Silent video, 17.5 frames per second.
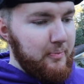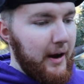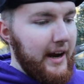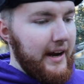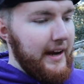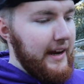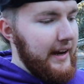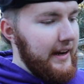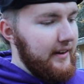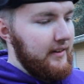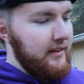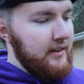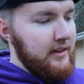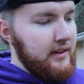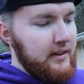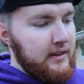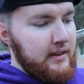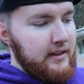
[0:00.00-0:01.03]
by hand.
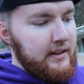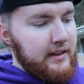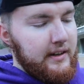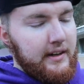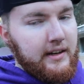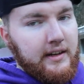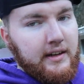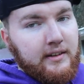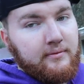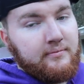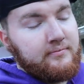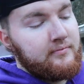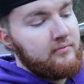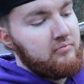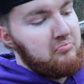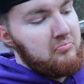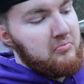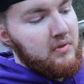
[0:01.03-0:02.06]
And
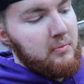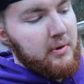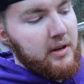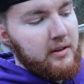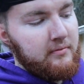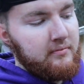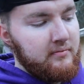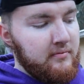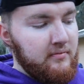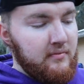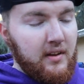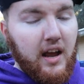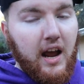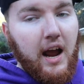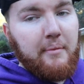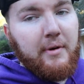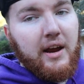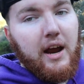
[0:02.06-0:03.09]
I mean,
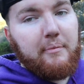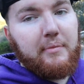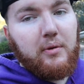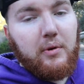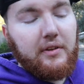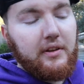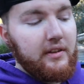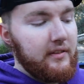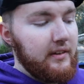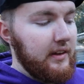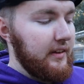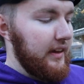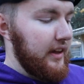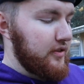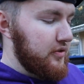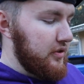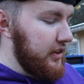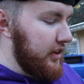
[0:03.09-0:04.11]
I'm happy with it, and
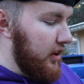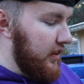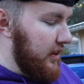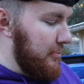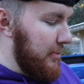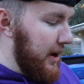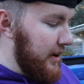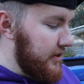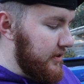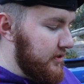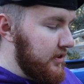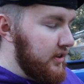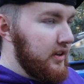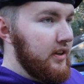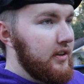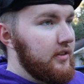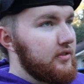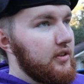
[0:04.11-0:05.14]
that's really all that matters.
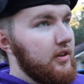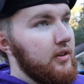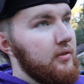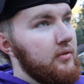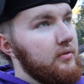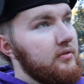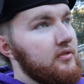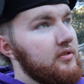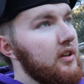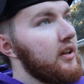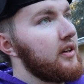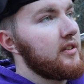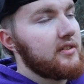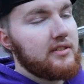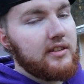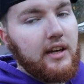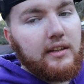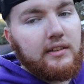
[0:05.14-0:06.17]
So sun
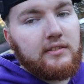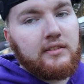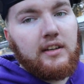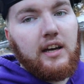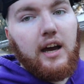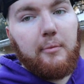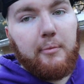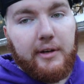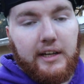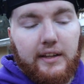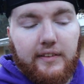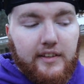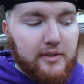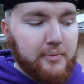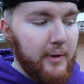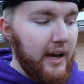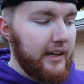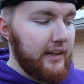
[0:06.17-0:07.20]
is setting, I'm gonna get
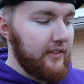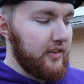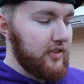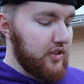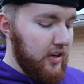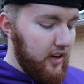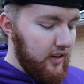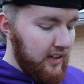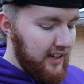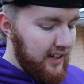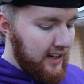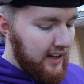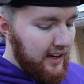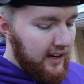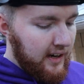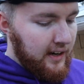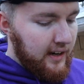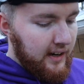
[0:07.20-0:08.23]
this back in the truck,
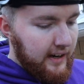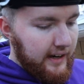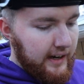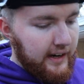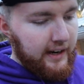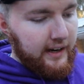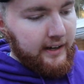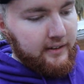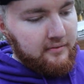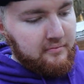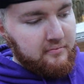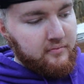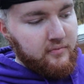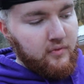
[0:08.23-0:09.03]
and